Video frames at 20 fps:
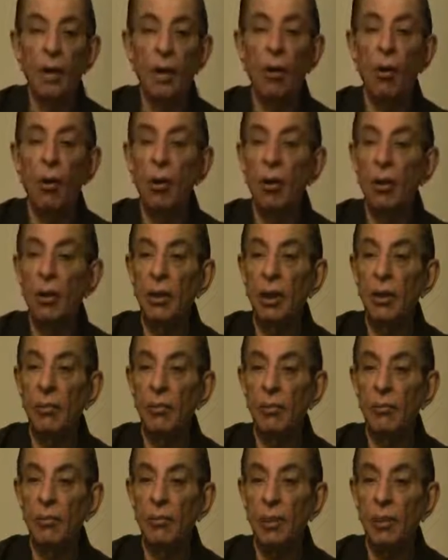all the
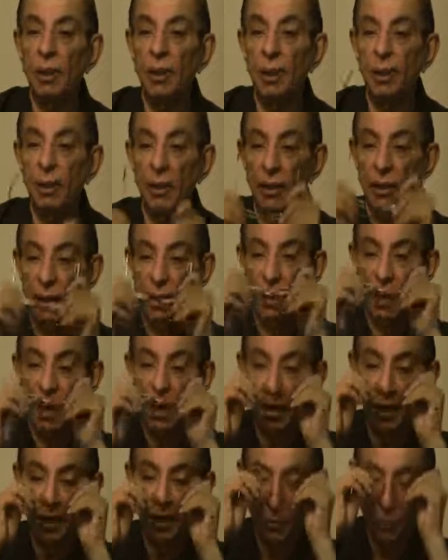
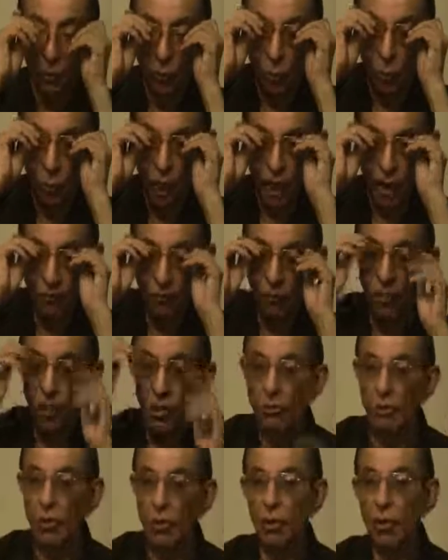ladies who get
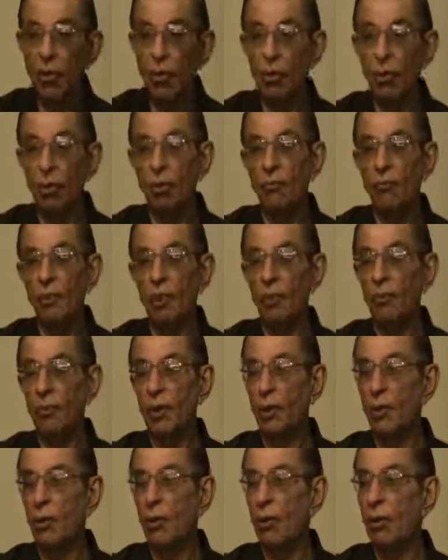what we know, what
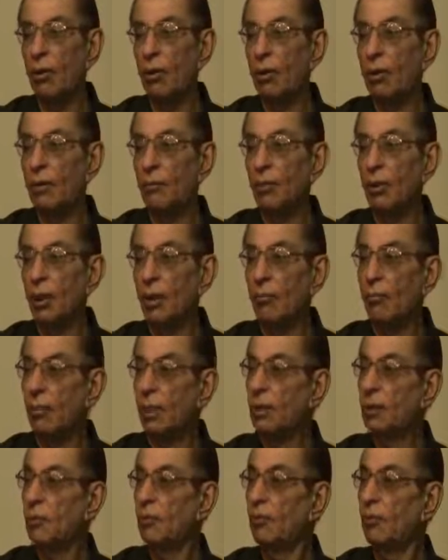we call
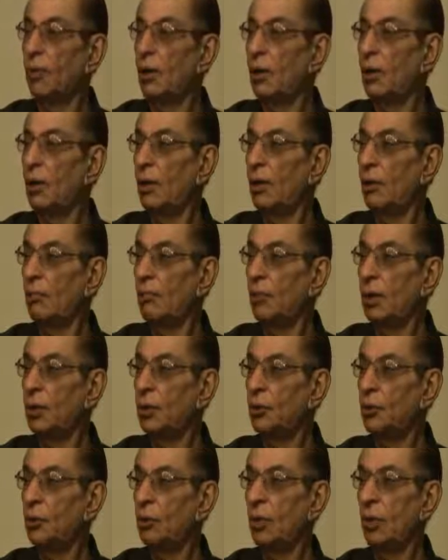Miss World,
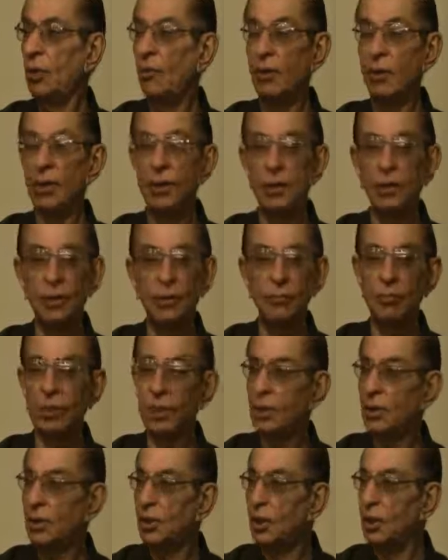Miss Universe,
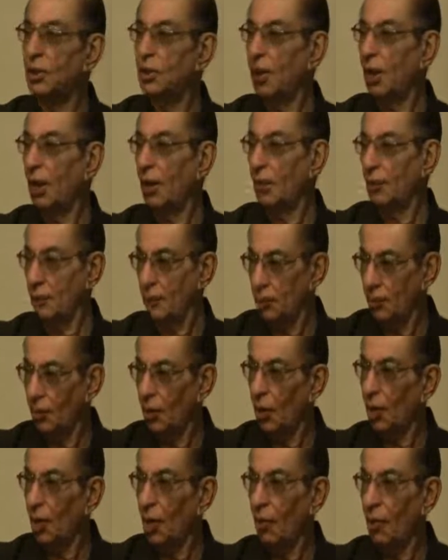Miss this thing,
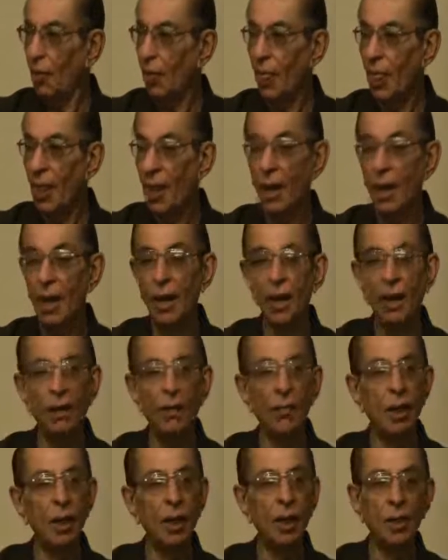you know,
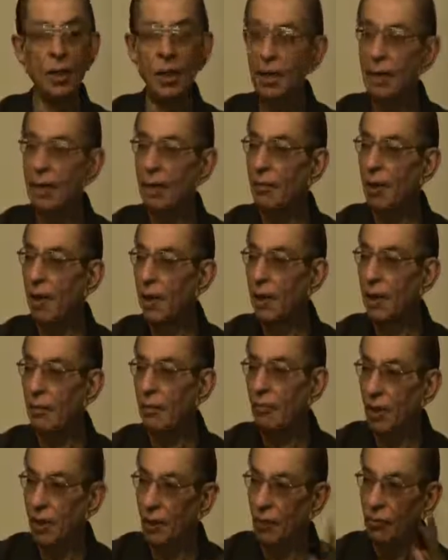what is ultimately?
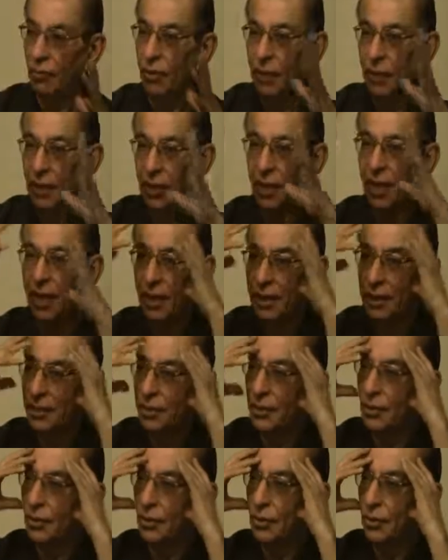One of the thing
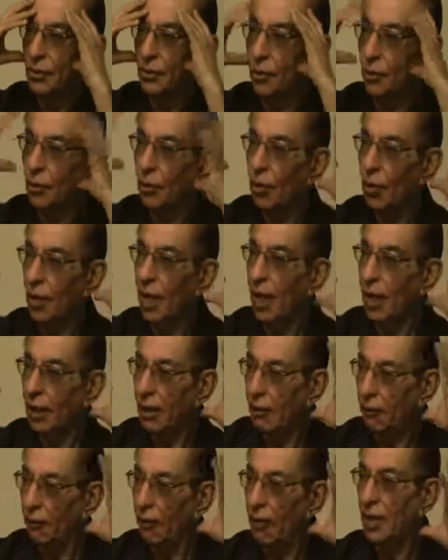is you look at
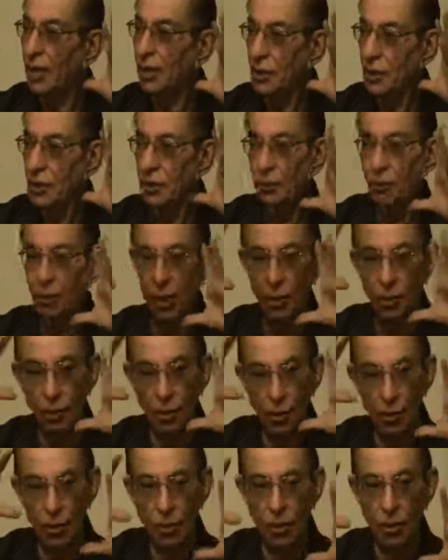the face. When you
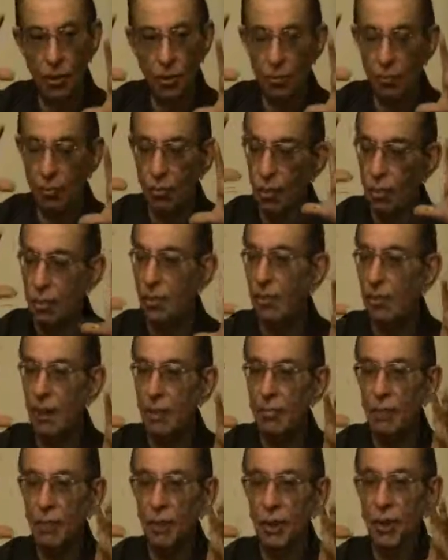look, most of the
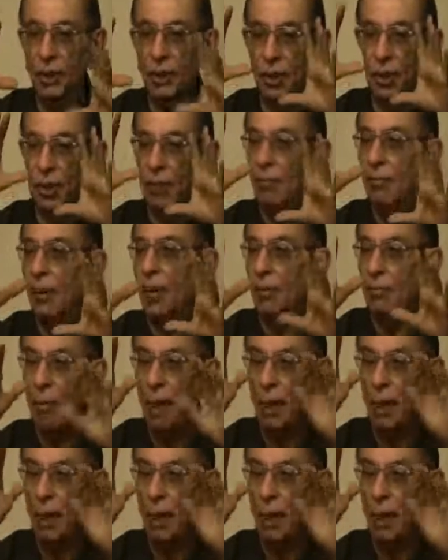impression is made